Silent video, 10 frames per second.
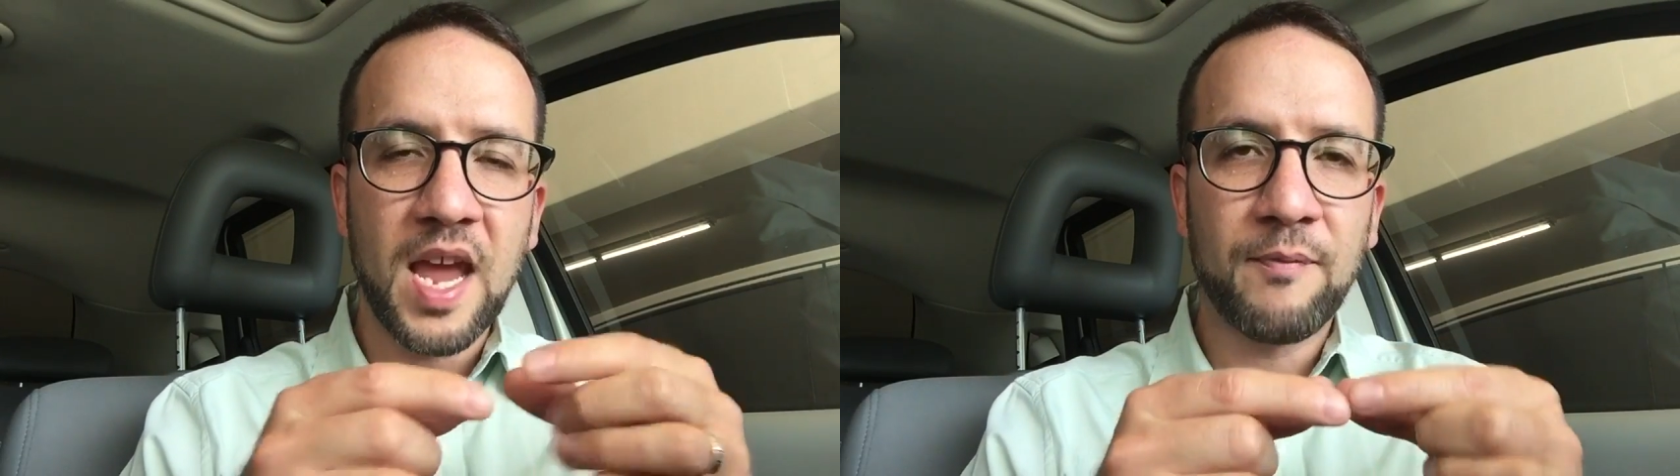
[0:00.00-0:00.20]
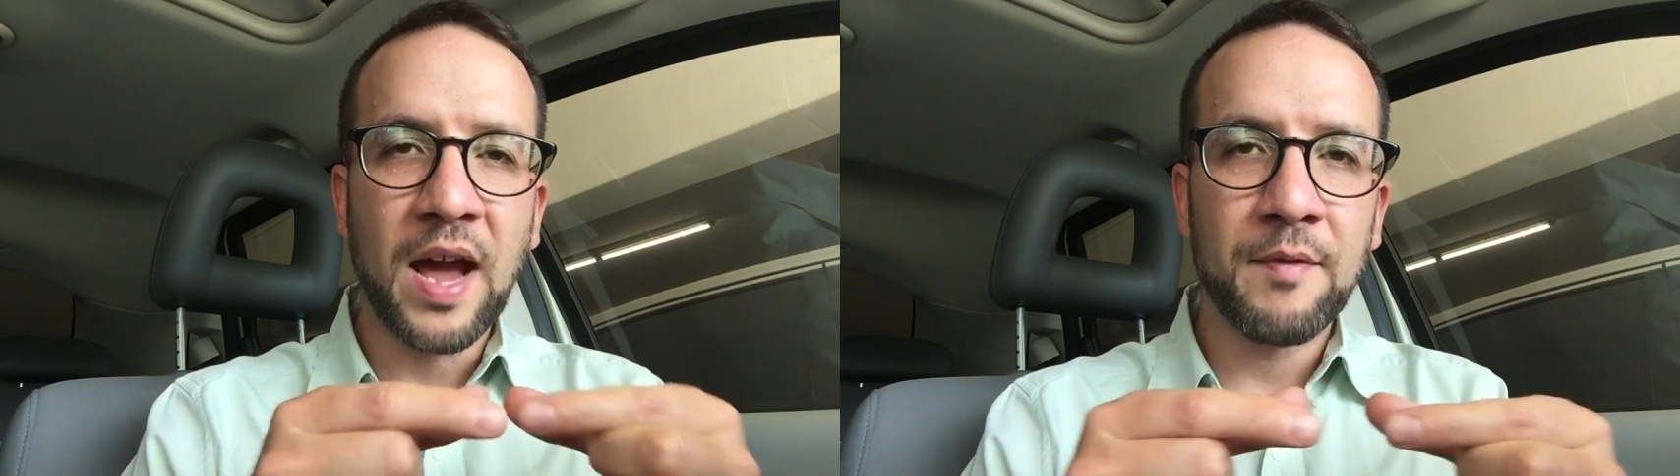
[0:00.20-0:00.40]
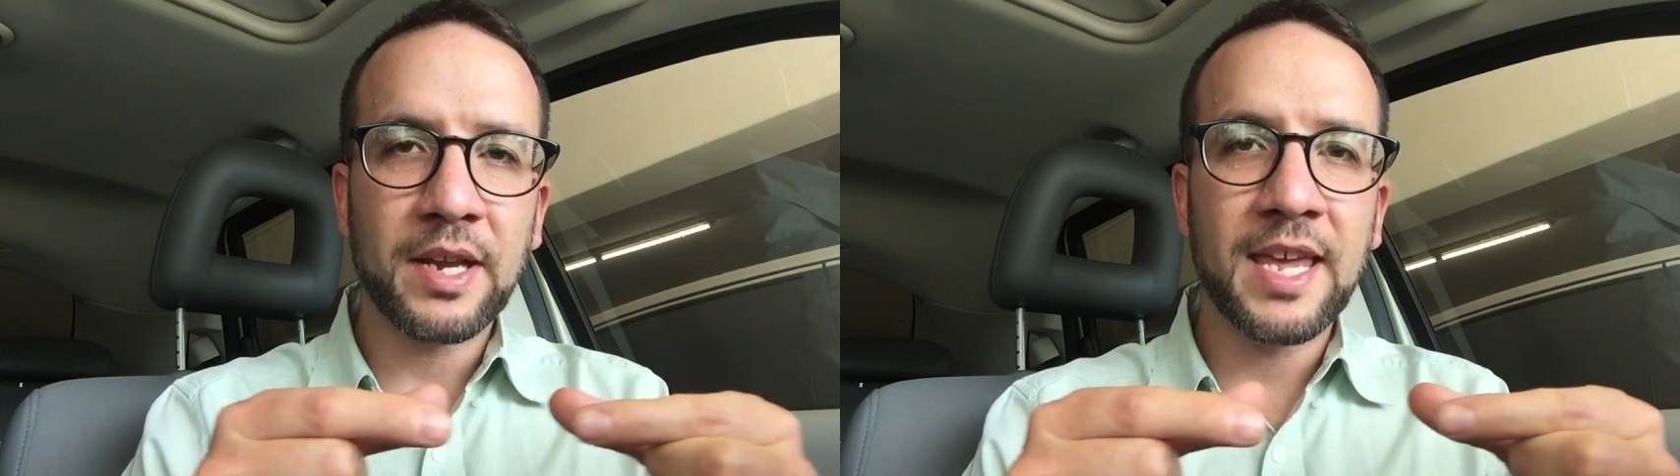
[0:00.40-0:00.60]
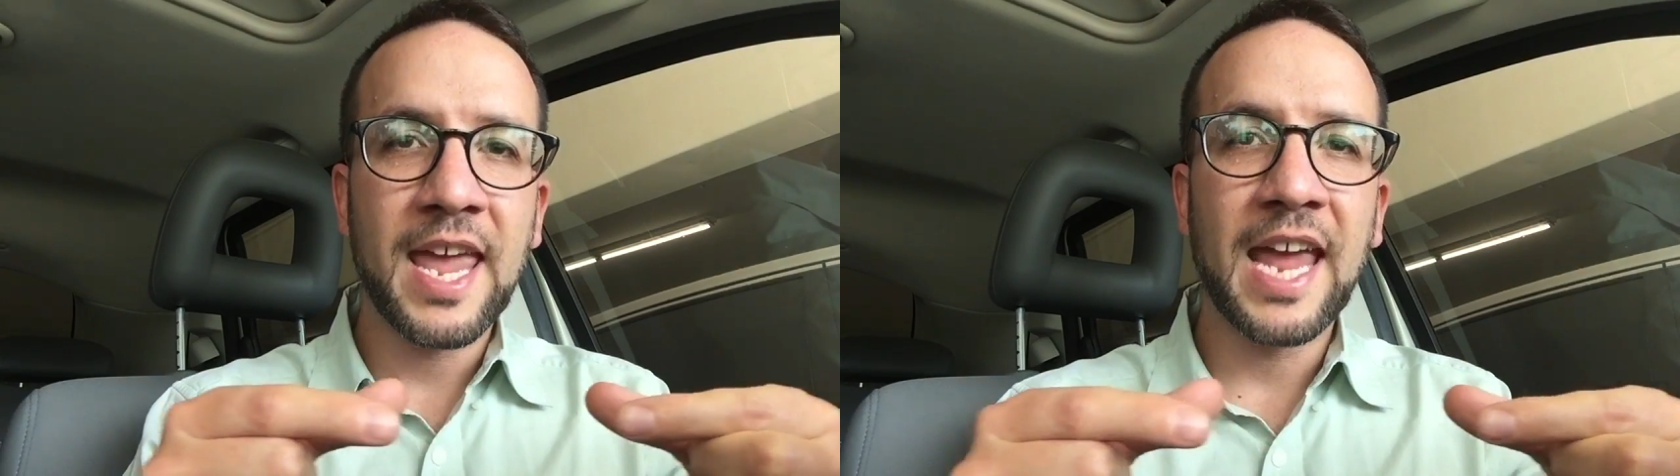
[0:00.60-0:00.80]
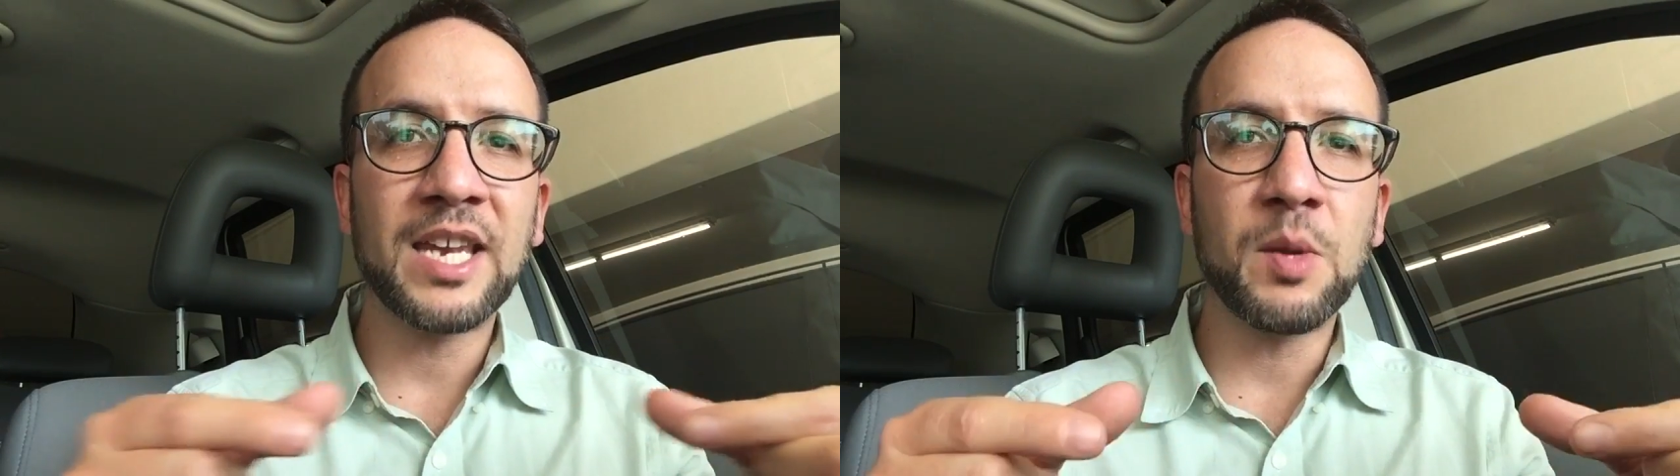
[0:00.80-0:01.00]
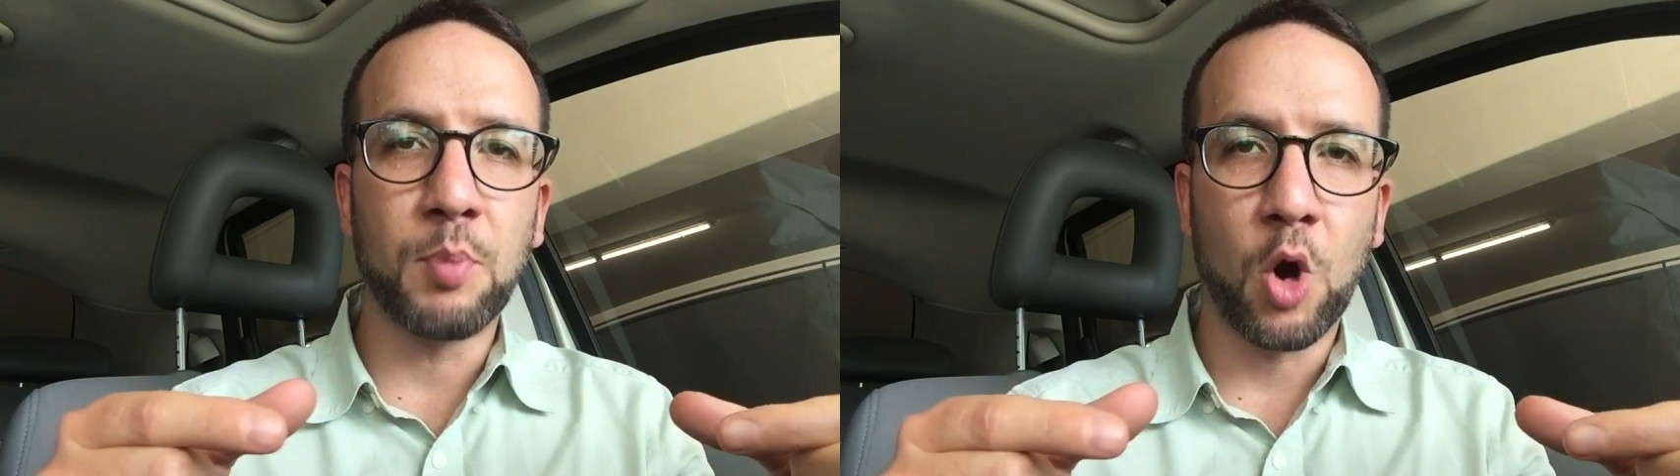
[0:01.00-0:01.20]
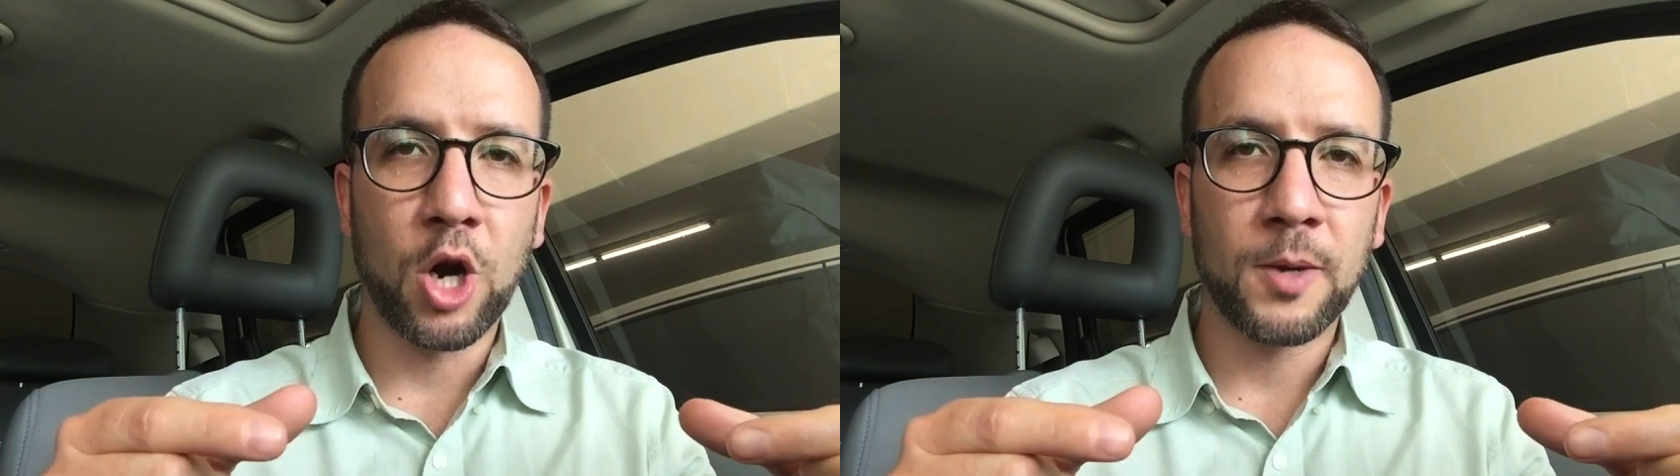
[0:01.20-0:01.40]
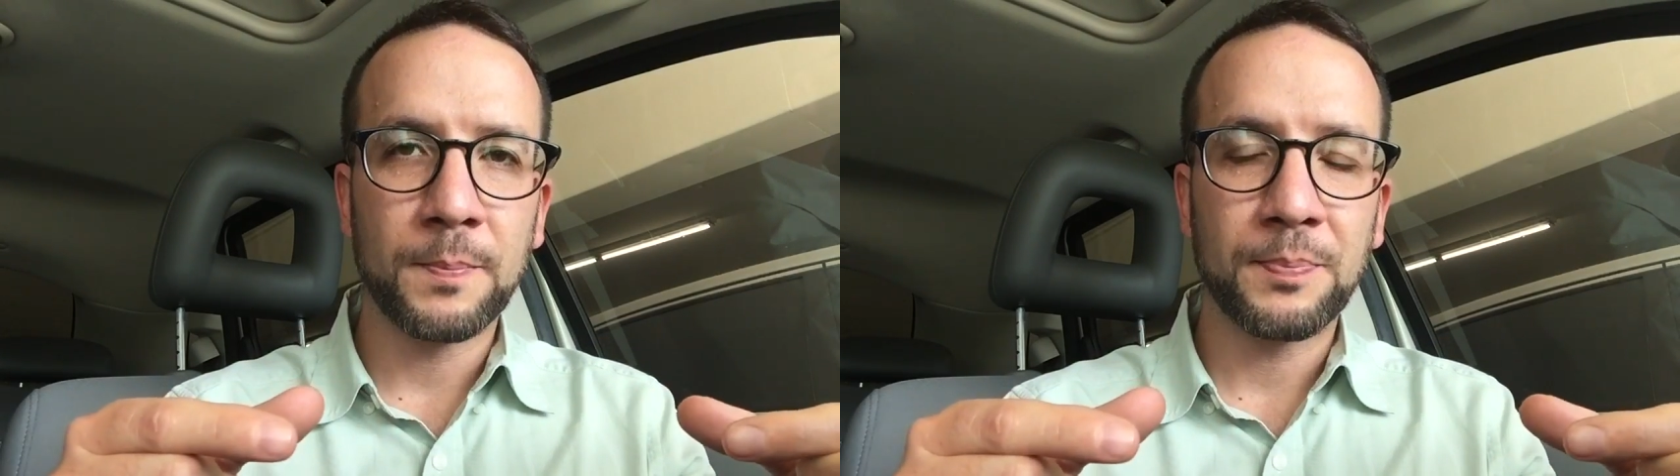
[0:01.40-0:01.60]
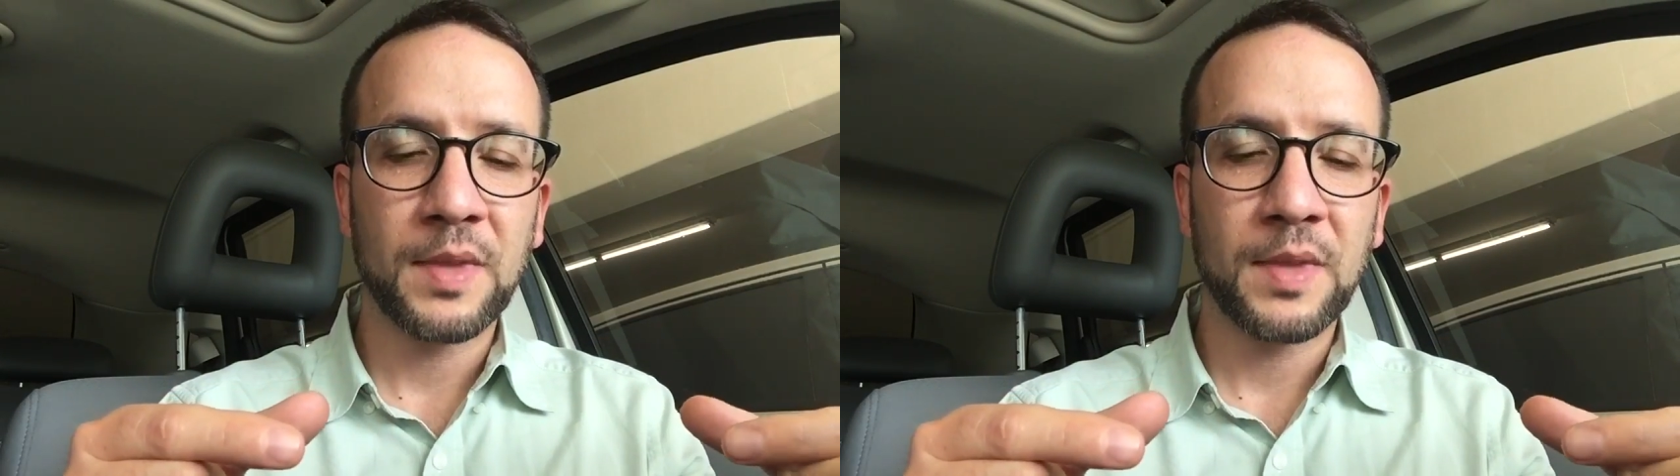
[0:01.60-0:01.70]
If I have a candy bar